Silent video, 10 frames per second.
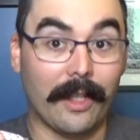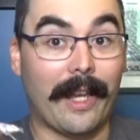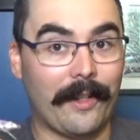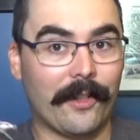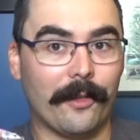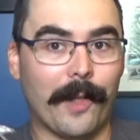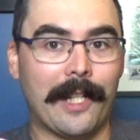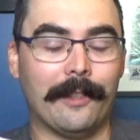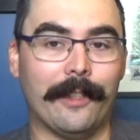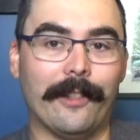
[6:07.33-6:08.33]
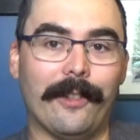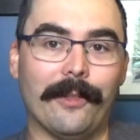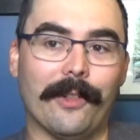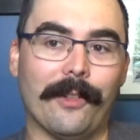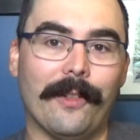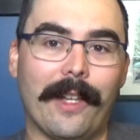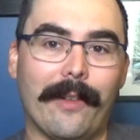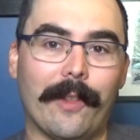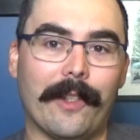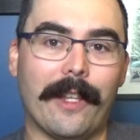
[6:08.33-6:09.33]
And it's got a rattle in it too, so
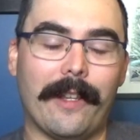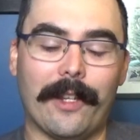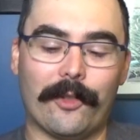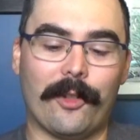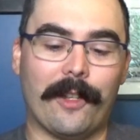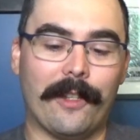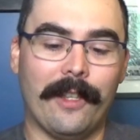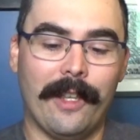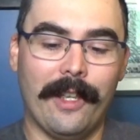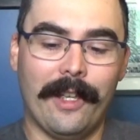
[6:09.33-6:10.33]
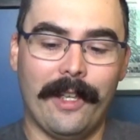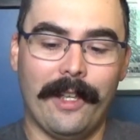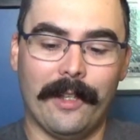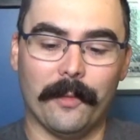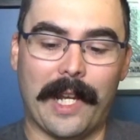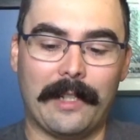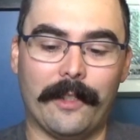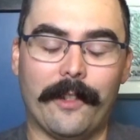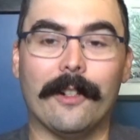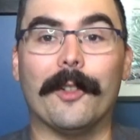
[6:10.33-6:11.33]
having that extra rattle
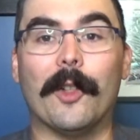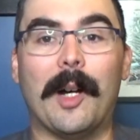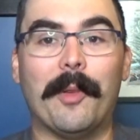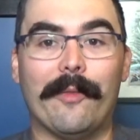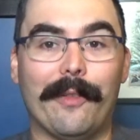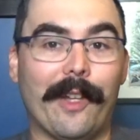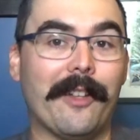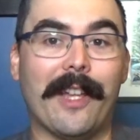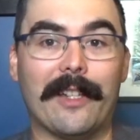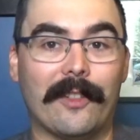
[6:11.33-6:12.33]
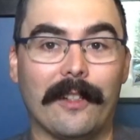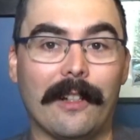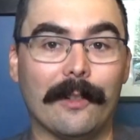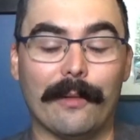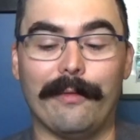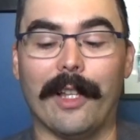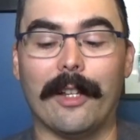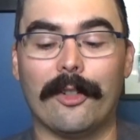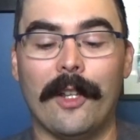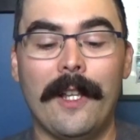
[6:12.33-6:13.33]
in there on top of the fantastic color and
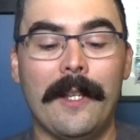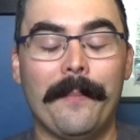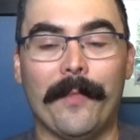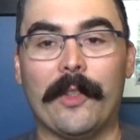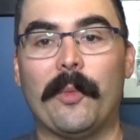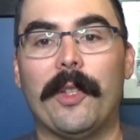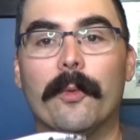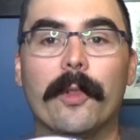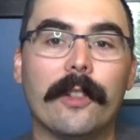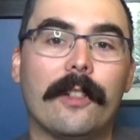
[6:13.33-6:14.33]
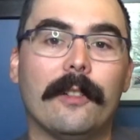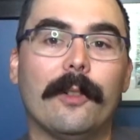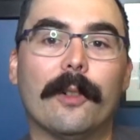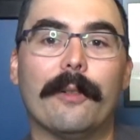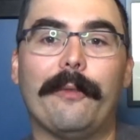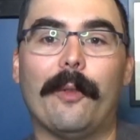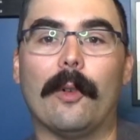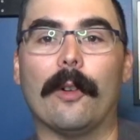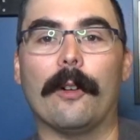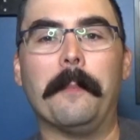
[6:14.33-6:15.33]
flash, this will be a really good lure
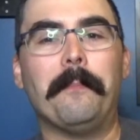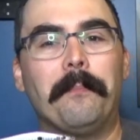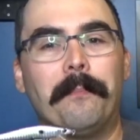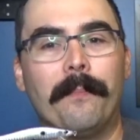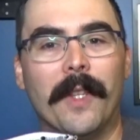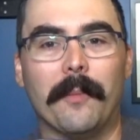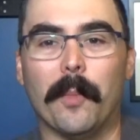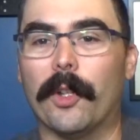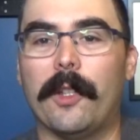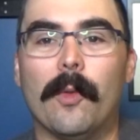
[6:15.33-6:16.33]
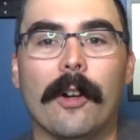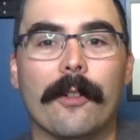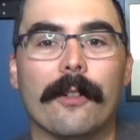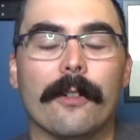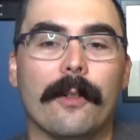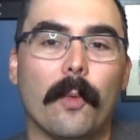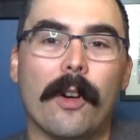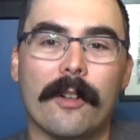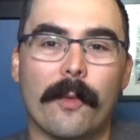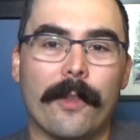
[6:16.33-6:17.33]
for murky water
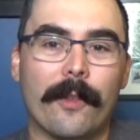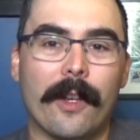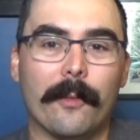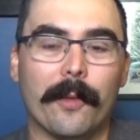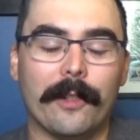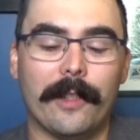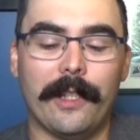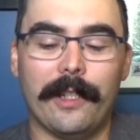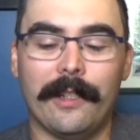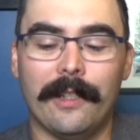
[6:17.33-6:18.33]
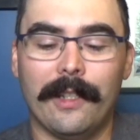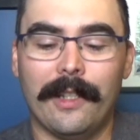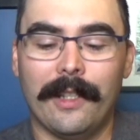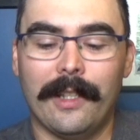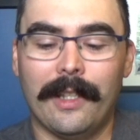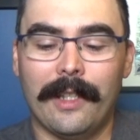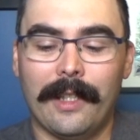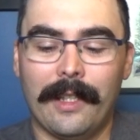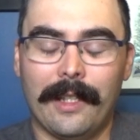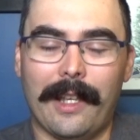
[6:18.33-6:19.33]
where they're not really
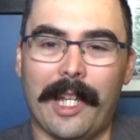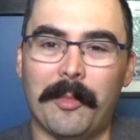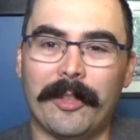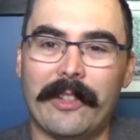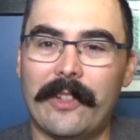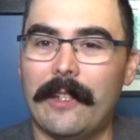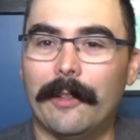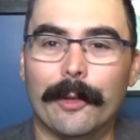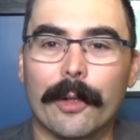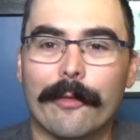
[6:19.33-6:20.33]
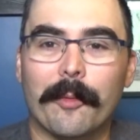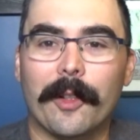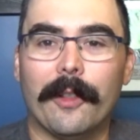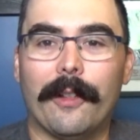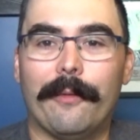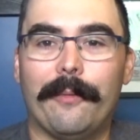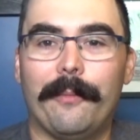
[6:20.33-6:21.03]
able to see the lure from a